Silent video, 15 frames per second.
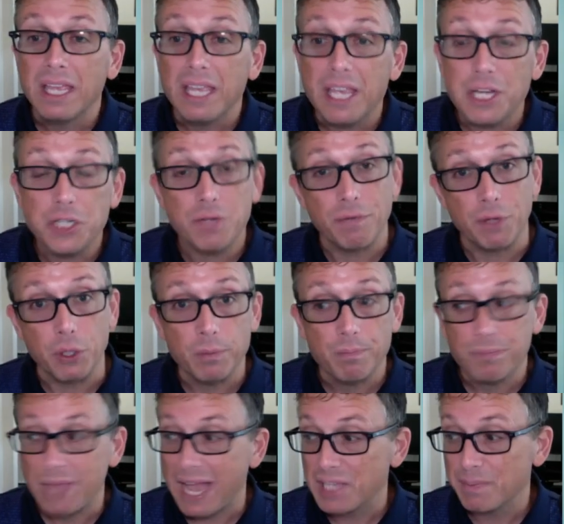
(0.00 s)
Each of you
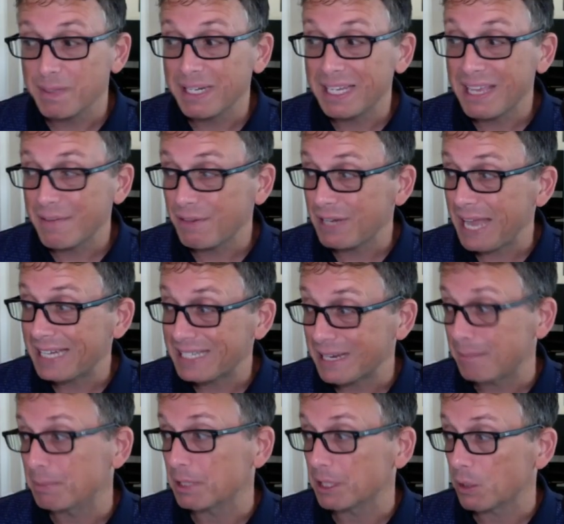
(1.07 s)
has been given a
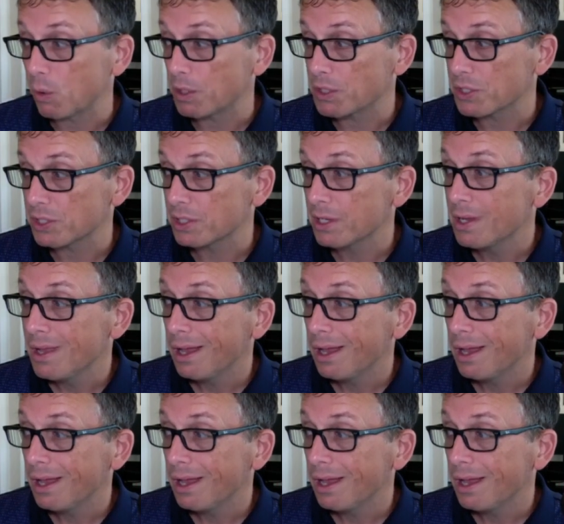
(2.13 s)
template course.